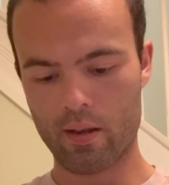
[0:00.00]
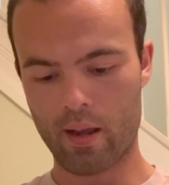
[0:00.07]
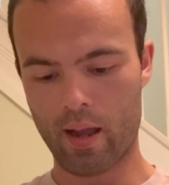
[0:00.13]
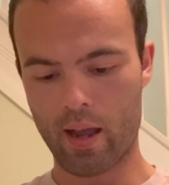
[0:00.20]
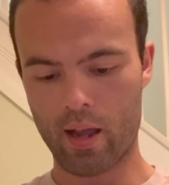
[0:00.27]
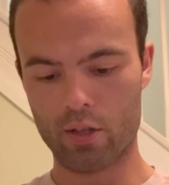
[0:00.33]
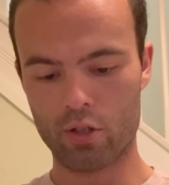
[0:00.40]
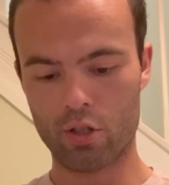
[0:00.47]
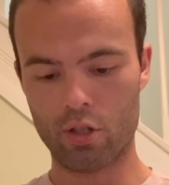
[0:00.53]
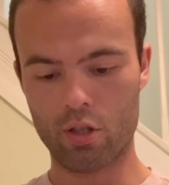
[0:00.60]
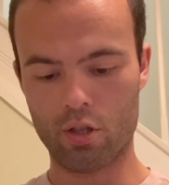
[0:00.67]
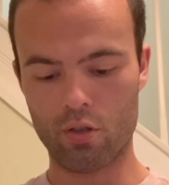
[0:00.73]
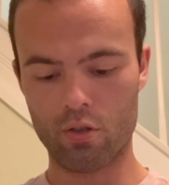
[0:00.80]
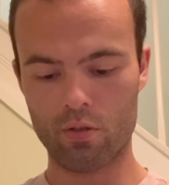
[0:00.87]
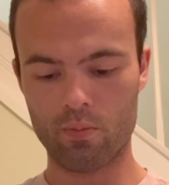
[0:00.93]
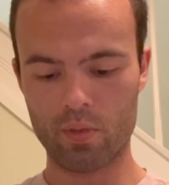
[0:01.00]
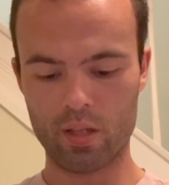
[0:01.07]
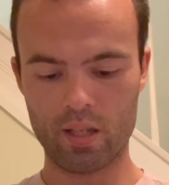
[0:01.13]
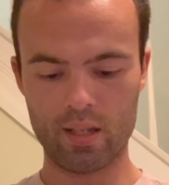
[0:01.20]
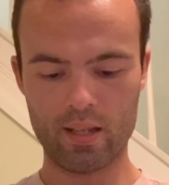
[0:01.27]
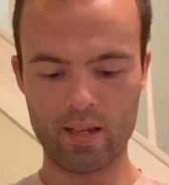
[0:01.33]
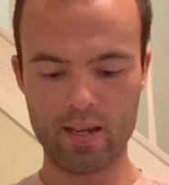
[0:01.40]
Ash used, but
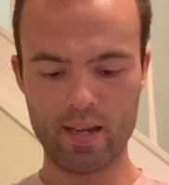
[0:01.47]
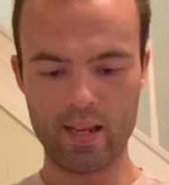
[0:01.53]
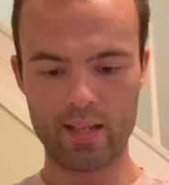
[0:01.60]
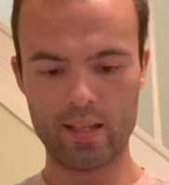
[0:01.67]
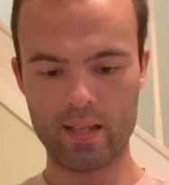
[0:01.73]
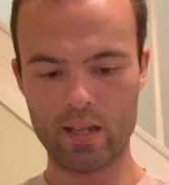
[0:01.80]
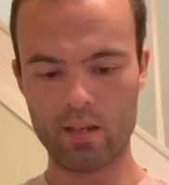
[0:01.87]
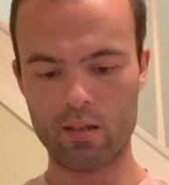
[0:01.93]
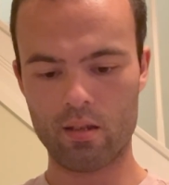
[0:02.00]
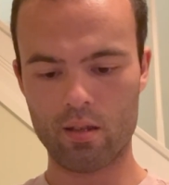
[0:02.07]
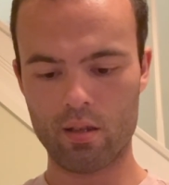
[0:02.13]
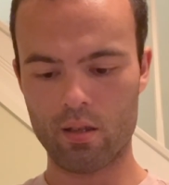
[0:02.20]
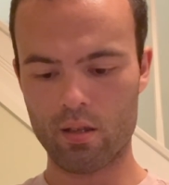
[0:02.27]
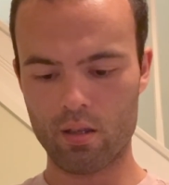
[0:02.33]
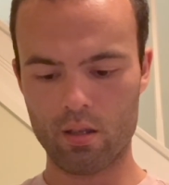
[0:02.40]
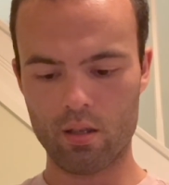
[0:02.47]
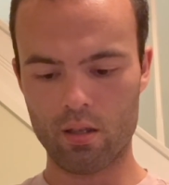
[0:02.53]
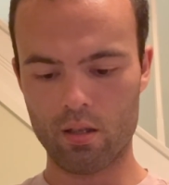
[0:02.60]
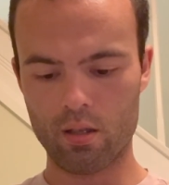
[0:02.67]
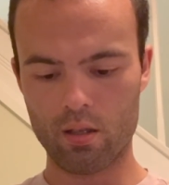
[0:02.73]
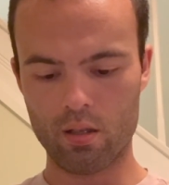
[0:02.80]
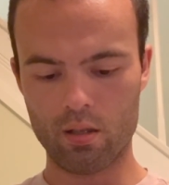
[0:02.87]
these are knitted.
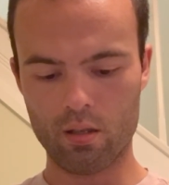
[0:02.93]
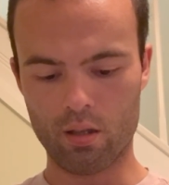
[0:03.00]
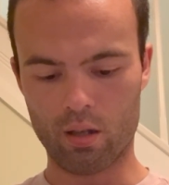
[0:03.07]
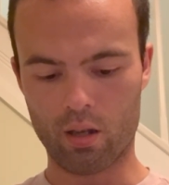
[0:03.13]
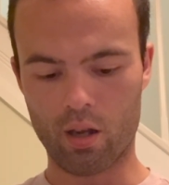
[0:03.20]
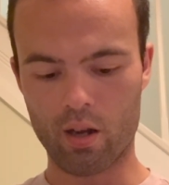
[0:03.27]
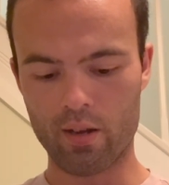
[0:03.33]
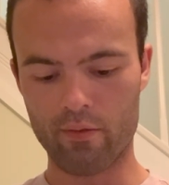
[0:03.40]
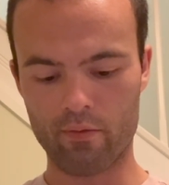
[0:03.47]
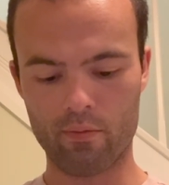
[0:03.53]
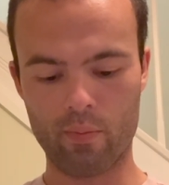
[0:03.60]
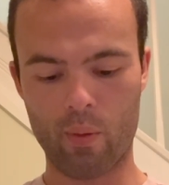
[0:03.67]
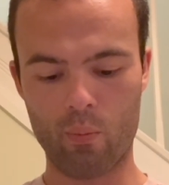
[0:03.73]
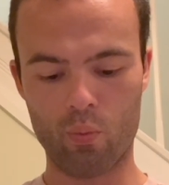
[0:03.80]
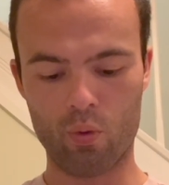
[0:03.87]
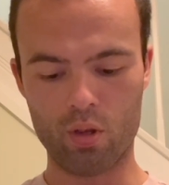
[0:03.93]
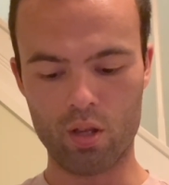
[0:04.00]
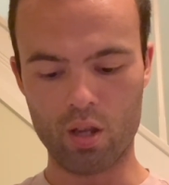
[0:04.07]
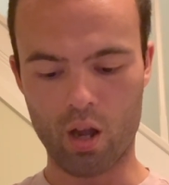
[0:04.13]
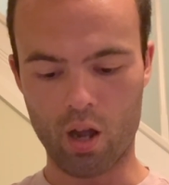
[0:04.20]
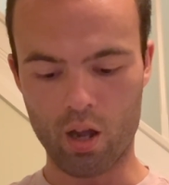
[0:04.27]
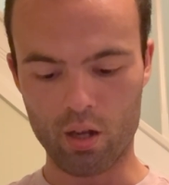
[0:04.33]
I can't even remember what
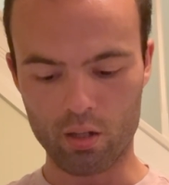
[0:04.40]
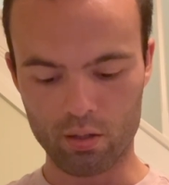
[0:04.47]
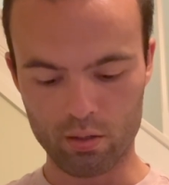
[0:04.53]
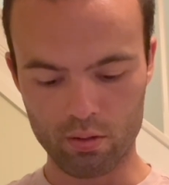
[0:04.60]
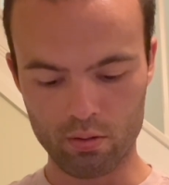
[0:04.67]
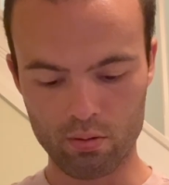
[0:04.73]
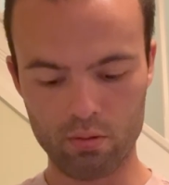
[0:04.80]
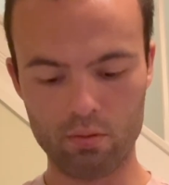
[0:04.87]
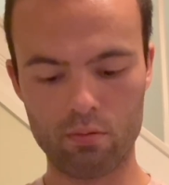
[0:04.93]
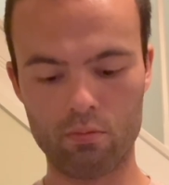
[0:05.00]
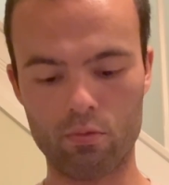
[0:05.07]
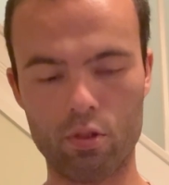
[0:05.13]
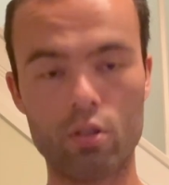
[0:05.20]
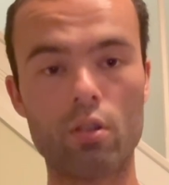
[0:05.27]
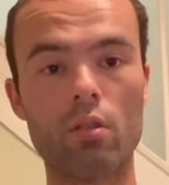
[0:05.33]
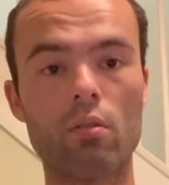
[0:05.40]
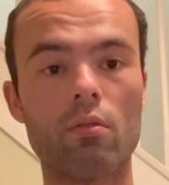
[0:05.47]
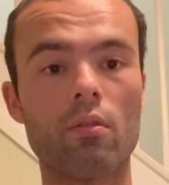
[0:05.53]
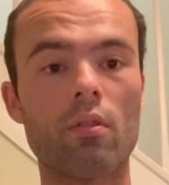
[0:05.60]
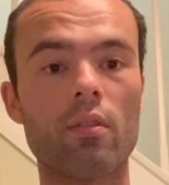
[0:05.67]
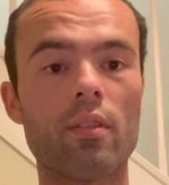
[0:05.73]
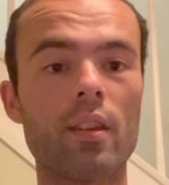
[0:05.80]
yarn was used,
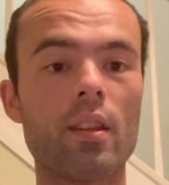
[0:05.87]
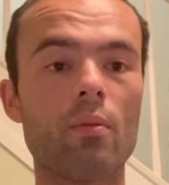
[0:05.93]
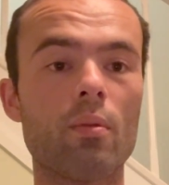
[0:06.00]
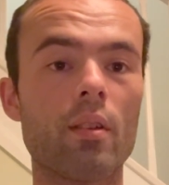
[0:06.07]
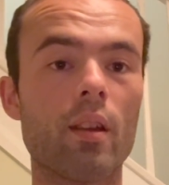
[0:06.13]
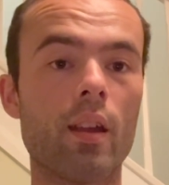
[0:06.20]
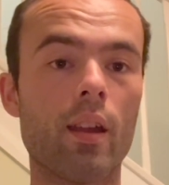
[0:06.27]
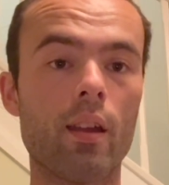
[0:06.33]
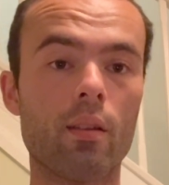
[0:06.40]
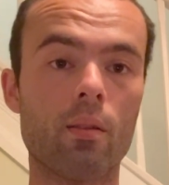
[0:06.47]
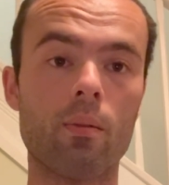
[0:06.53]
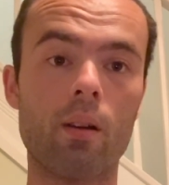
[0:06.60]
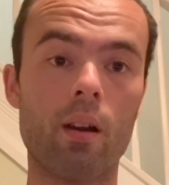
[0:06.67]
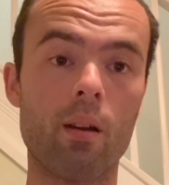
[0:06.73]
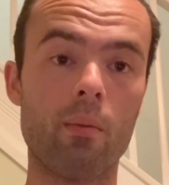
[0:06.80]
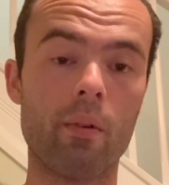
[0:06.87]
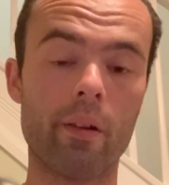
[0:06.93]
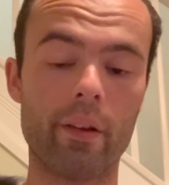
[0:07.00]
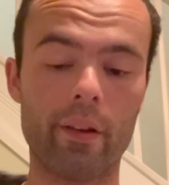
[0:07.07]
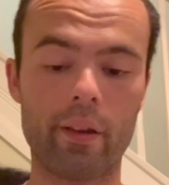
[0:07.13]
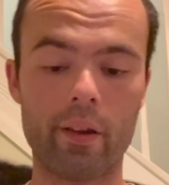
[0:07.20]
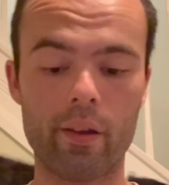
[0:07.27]
because these were knitted quite a
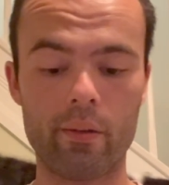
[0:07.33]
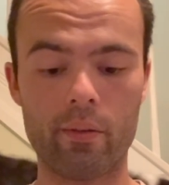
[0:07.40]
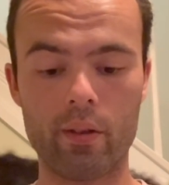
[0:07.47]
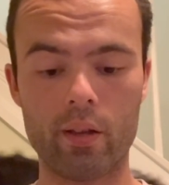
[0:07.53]
while ago.